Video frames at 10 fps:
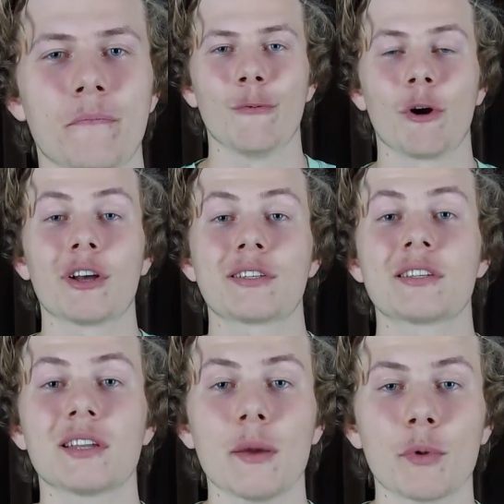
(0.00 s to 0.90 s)
Well, guys, this
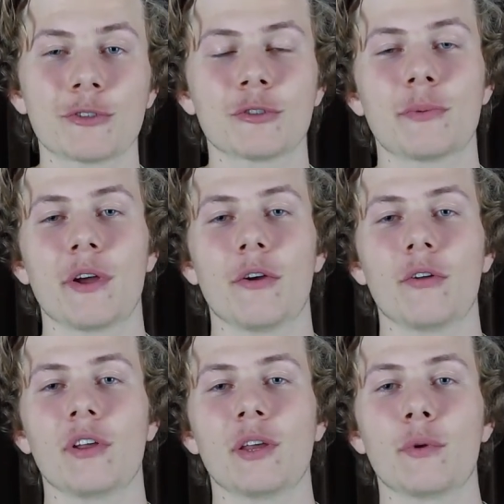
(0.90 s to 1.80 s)
is the number I talked about
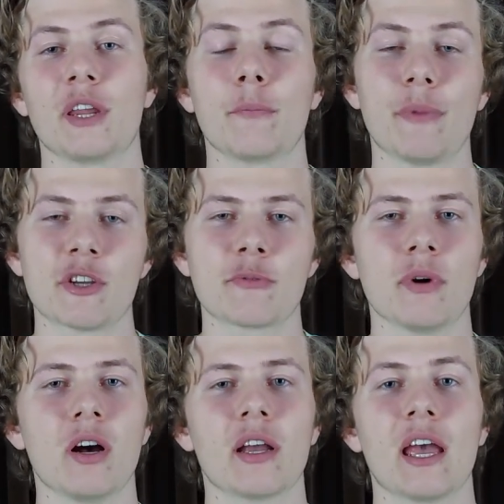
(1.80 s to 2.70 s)
earlier that we need a
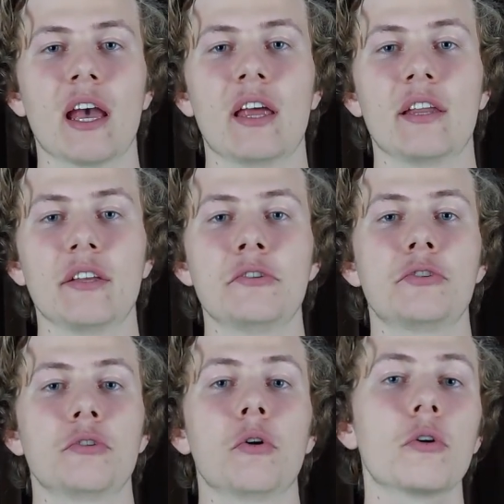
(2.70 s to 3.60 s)
benchmark and
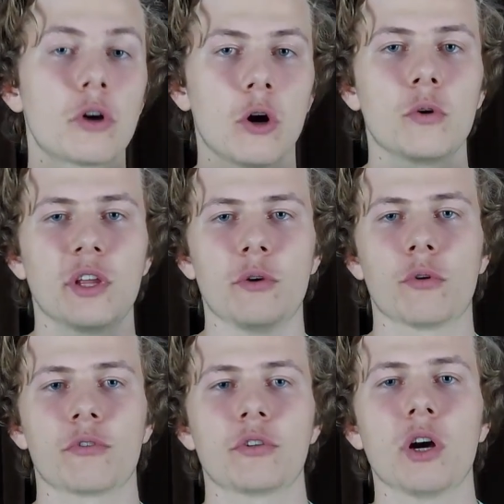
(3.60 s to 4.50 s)
is your goal that you
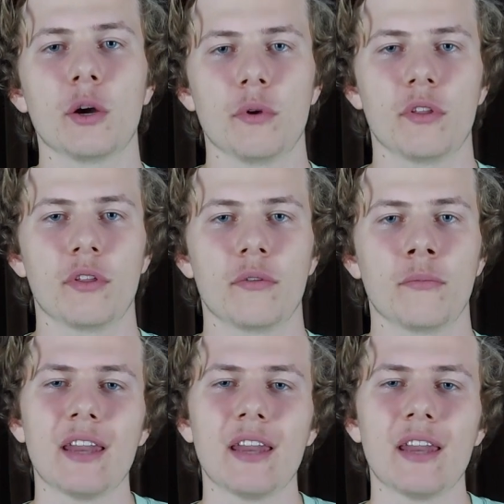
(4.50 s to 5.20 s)
want to retire with.